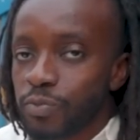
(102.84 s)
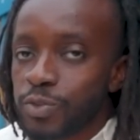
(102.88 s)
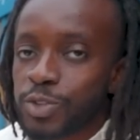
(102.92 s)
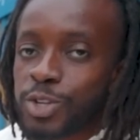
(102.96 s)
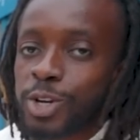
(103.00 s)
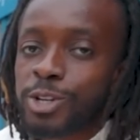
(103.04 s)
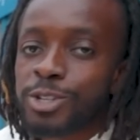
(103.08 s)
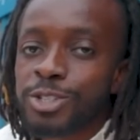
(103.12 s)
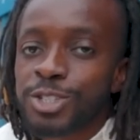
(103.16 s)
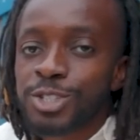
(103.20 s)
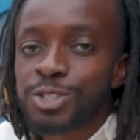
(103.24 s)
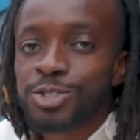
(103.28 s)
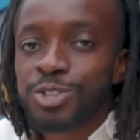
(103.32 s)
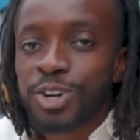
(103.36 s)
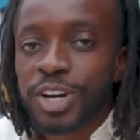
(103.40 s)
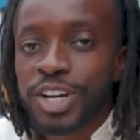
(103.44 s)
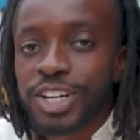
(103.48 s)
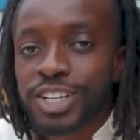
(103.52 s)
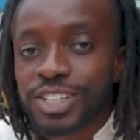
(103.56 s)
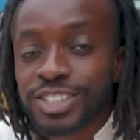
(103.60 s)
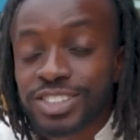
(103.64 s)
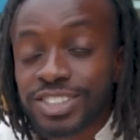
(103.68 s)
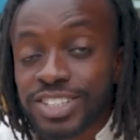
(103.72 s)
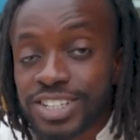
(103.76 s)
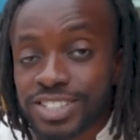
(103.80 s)
Toast is
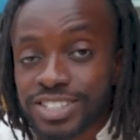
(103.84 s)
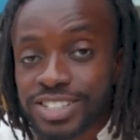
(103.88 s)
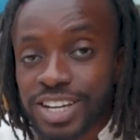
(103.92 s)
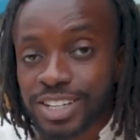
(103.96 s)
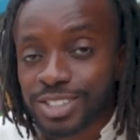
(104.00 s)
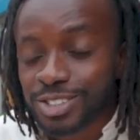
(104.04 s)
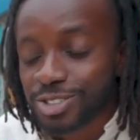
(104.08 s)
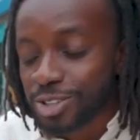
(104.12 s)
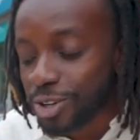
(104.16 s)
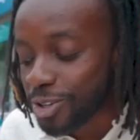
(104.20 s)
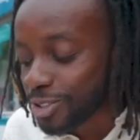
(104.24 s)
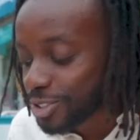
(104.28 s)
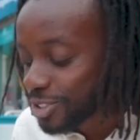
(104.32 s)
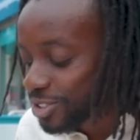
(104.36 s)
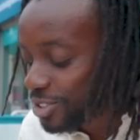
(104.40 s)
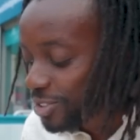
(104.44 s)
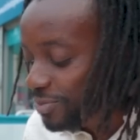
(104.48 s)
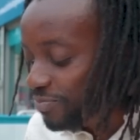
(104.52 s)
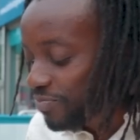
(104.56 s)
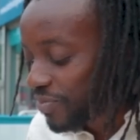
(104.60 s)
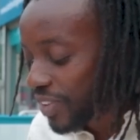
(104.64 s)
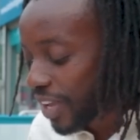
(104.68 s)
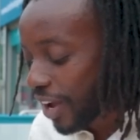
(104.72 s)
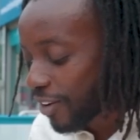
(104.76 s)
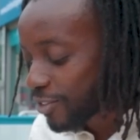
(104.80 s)
great. It tastes like toast.
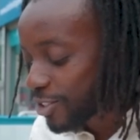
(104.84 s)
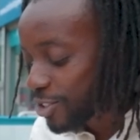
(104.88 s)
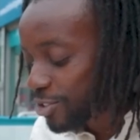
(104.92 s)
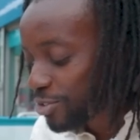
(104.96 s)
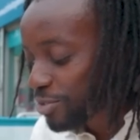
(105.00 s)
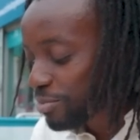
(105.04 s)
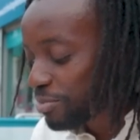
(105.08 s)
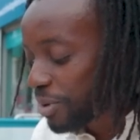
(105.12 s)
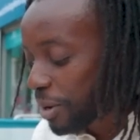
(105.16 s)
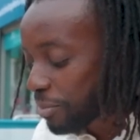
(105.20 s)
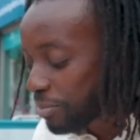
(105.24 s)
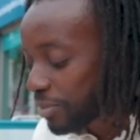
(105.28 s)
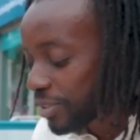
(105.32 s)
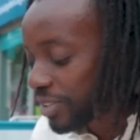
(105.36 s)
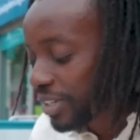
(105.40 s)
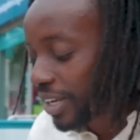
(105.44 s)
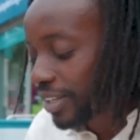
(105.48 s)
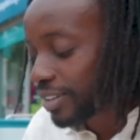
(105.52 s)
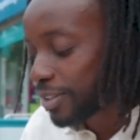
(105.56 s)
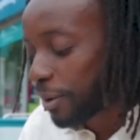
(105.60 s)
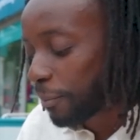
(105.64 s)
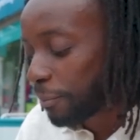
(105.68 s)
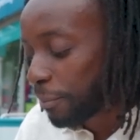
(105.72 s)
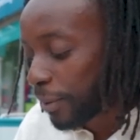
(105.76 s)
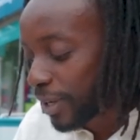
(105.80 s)
I've just remembered
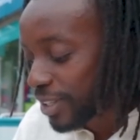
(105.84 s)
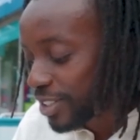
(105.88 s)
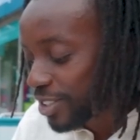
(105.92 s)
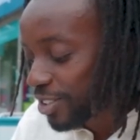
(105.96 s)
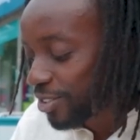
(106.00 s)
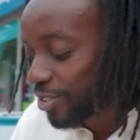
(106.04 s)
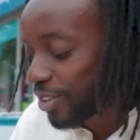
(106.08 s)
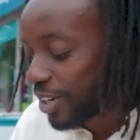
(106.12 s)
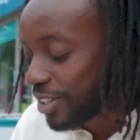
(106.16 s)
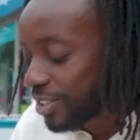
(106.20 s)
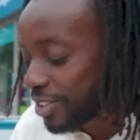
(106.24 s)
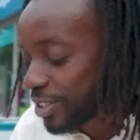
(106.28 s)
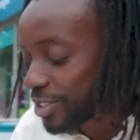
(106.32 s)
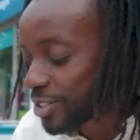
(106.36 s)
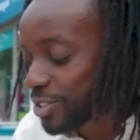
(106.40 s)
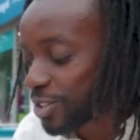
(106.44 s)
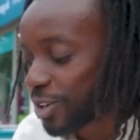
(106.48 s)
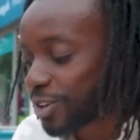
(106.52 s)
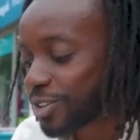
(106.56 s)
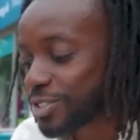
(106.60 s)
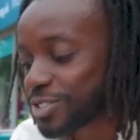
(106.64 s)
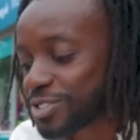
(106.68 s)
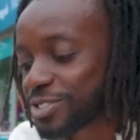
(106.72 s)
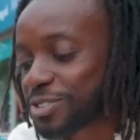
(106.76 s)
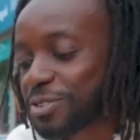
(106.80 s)
that the butter on the
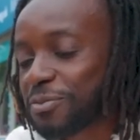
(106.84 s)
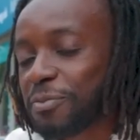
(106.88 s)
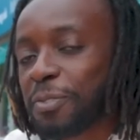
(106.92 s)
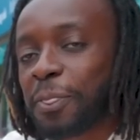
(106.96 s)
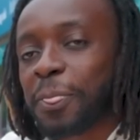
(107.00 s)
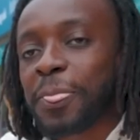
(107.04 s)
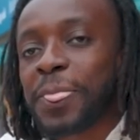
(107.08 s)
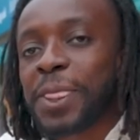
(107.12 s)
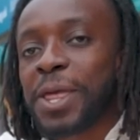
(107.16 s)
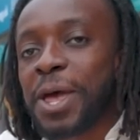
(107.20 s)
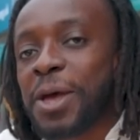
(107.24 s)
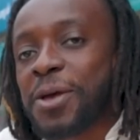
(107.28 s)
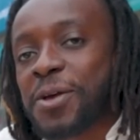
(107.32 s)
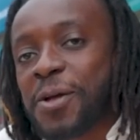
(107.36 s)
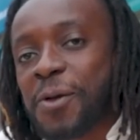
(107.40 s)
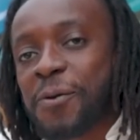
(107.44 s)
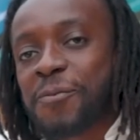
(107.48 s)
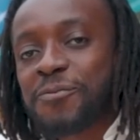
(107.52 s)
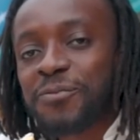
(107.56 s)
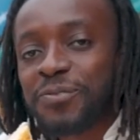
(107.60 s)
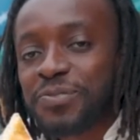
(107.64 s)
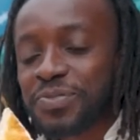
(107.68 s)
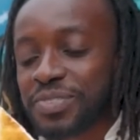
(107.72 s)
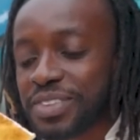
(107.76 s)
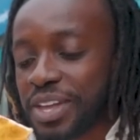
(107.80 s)
toast,
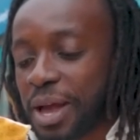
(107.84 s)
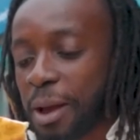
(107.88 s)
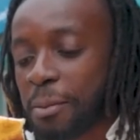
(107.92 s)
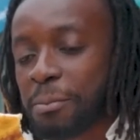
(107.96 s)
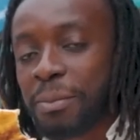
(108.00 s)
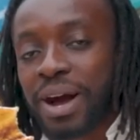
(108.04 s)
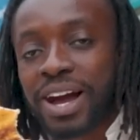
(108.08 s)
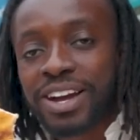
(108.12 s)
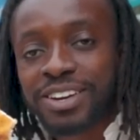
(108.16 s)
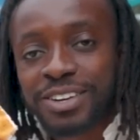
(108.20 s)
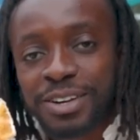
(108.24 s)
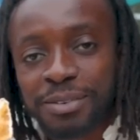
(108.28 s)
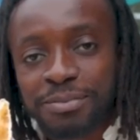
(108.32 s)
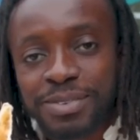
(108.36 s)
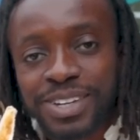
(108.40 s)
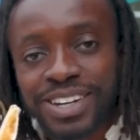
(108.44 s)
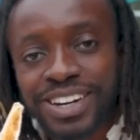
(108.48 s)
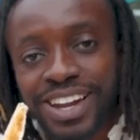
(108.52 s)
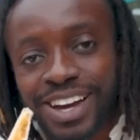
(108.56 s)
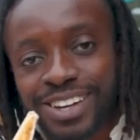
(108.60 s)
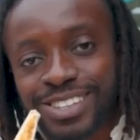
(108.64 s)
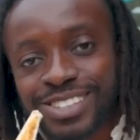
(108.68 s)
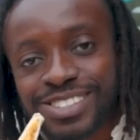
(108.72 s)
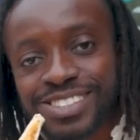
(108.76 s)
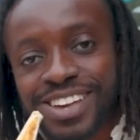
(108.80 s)
I might not be
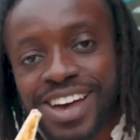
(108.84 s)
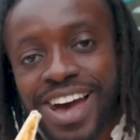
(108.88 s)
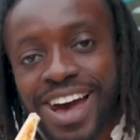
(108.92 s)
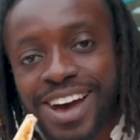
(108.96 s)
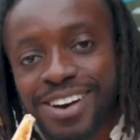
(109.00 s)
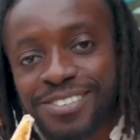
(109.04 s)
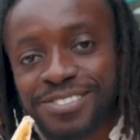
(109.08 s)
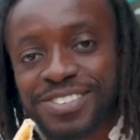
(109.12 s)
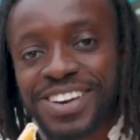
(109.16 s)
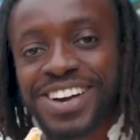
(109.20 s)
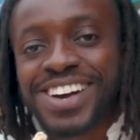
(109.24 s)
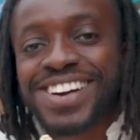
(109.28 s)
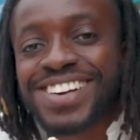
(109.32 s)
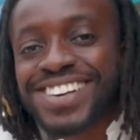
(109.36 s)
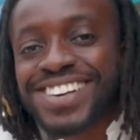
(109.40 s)
allowed to have.